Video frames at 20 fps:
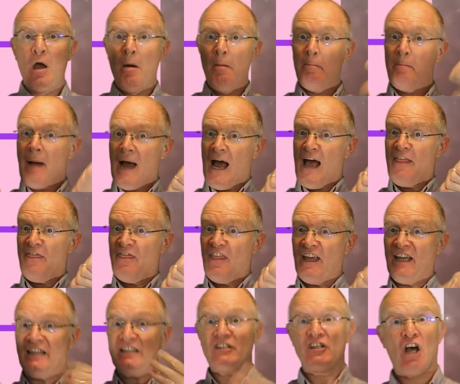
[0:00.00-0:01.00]
Bad
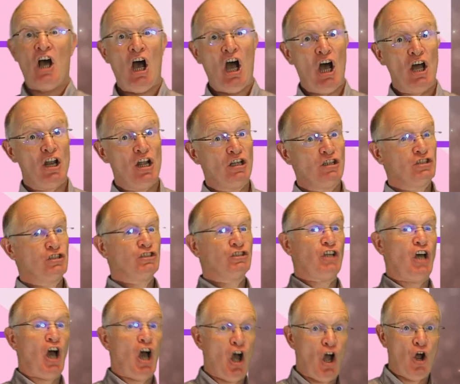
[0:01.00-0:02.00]
things hurt us
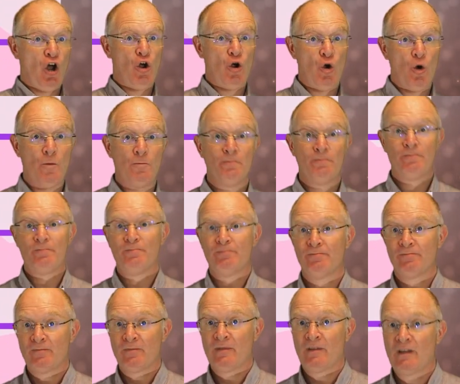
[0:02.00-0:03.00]
so.
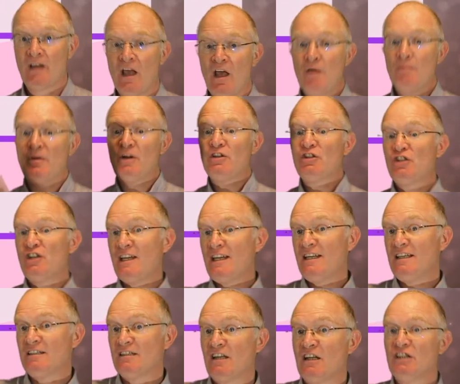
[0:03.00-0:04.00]
But
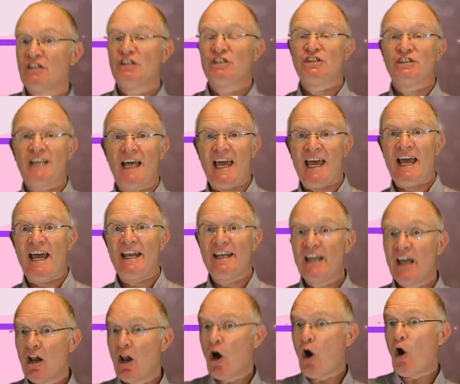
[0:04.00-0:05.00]
Jesus says
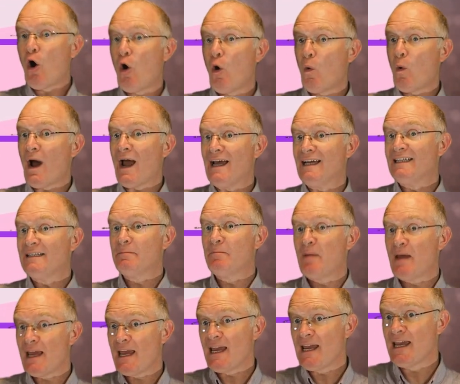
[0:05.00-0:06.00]
he'll always
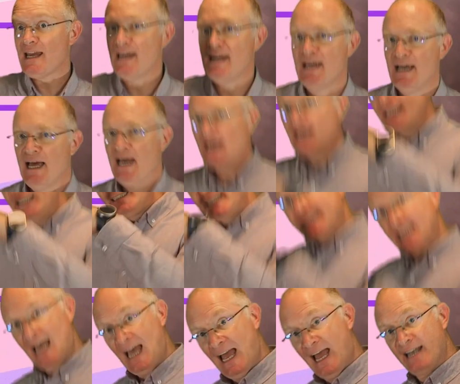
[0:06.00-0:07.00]
be
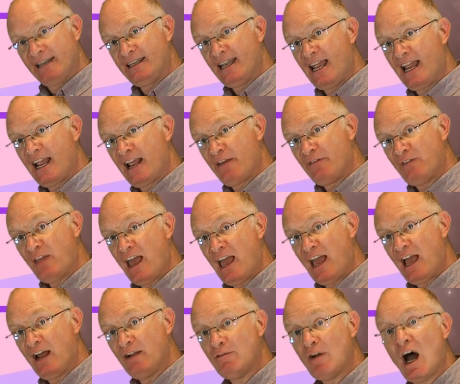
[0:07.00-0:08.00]
standing
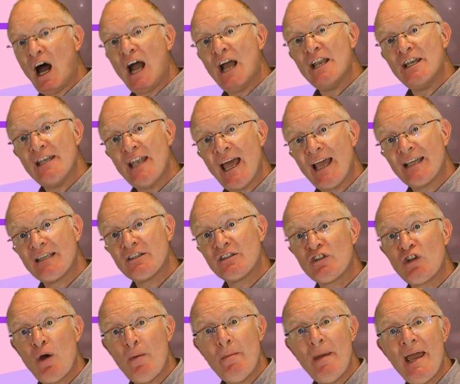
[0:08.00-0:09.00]
there right next
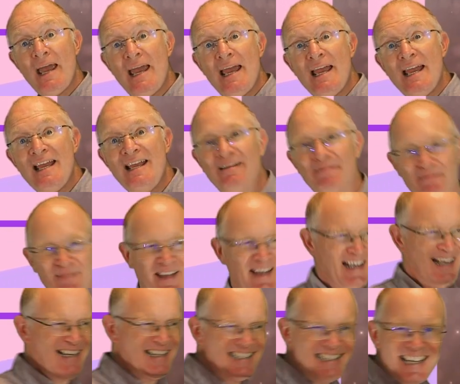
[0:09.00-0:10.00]
to me.
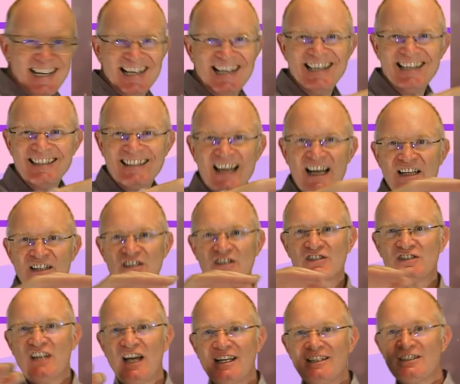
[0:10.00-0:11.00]
Jesus
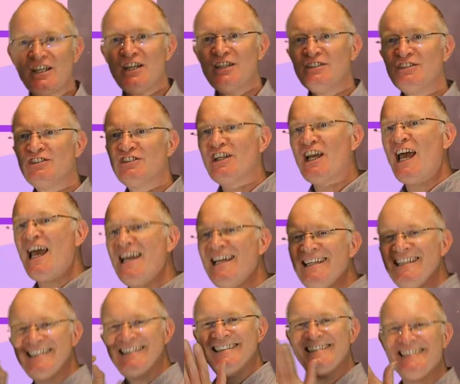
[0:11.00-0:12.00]
doesn't
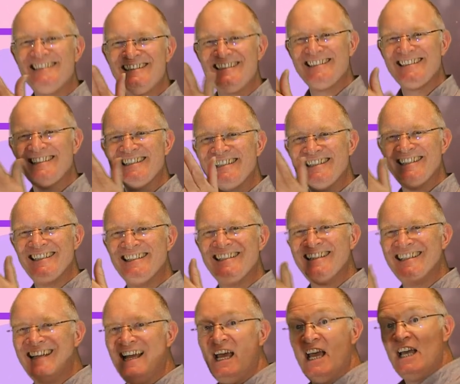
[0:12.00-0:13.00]
change.
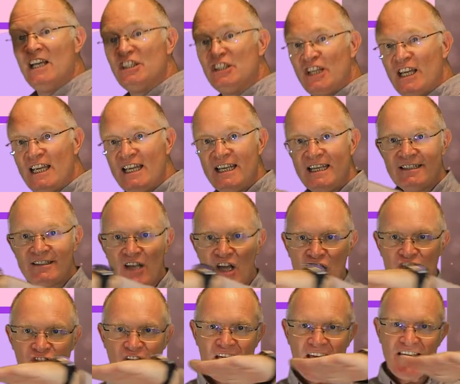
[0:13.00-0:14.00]

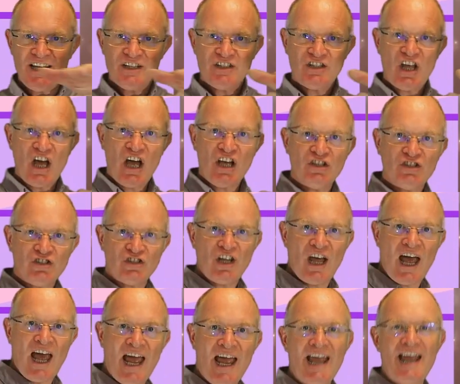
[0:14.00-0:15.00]
Jesus is the
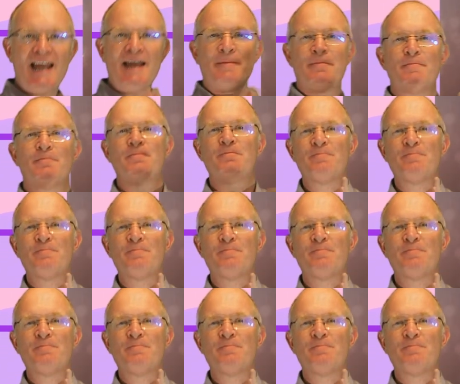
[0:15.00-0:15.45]
same.